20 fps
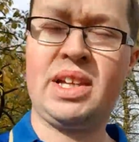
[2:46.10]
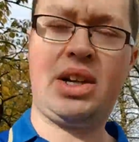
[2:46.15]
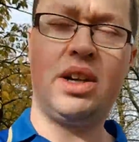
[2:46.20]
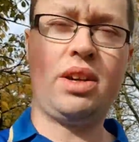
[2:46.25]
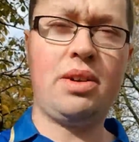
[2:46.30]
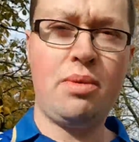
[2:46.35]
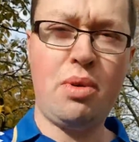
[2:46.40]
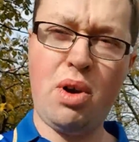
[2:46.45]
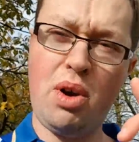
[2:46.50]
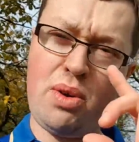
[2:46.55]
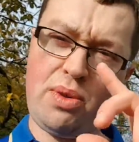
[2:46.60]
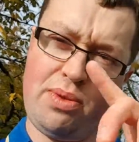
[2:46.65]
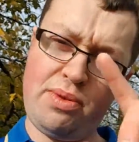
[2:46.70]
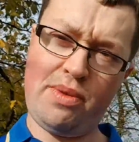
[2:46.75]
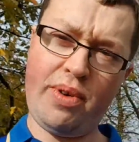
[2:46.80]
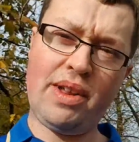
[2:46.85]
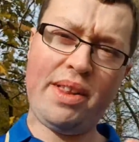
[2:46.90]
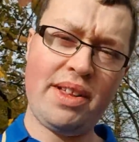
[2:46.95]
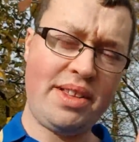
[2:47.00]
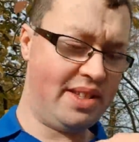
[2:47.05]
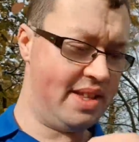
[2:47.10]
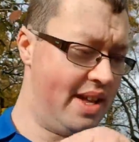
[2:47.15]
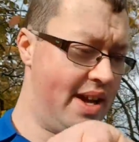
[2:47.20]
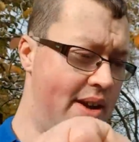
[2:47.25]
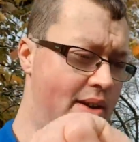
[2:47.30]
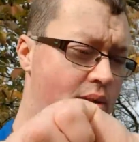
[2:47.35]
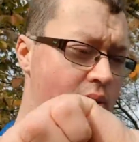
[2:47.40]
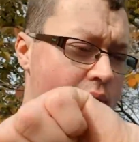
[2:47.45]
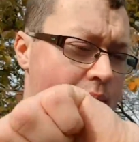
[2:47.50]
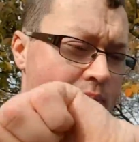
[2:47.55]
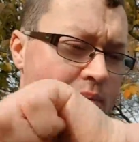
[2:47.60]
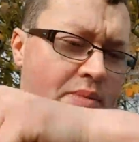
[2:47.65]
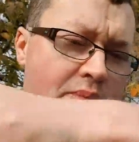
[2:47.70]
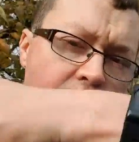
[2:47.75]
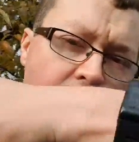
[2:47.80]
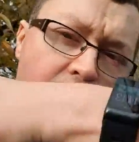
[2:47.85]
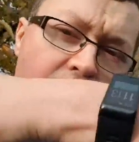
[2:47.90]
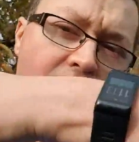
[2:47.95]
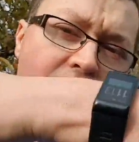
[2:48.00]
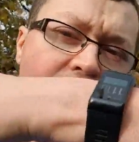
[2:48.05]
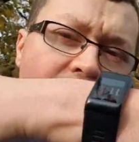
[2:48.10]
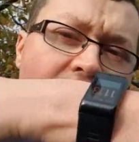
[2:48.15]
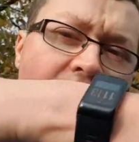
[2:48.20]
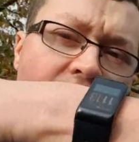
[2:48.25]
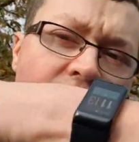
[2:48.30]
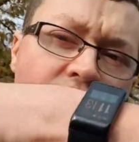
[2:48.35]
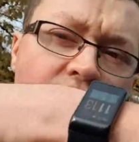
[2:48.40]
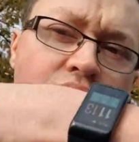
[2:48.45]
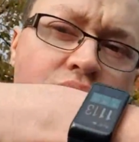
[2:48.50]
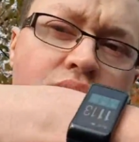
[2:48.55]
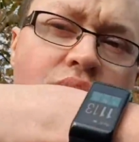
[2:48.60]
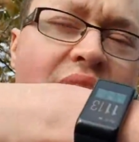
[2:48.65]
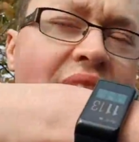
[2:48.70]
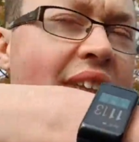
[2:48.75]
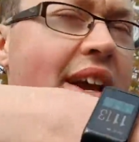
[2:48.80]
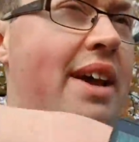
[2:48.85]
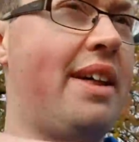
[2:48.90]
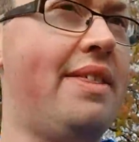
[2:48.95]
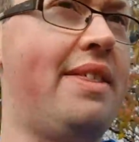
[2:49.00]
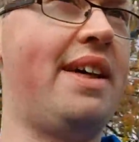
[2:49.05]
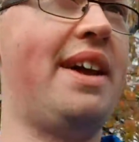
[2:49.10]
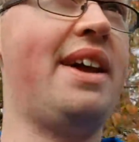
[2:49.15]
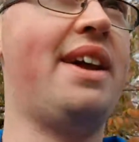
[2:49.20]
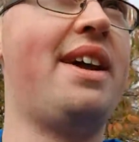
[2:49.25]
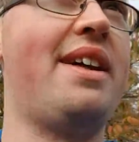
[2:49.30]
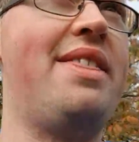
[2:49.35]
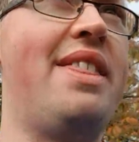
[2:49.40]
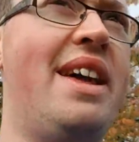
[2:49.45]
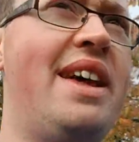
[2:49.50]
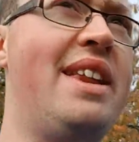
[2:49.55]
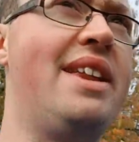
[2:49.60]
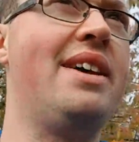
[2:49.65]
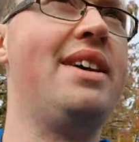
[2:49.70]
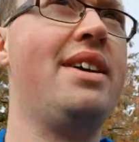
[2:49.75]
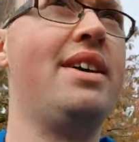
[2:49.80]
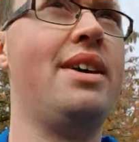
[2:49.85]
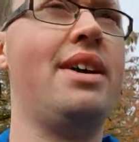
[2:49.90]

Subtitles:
Gonna walk through Elland now. Probably gonna get a drink, I think, and then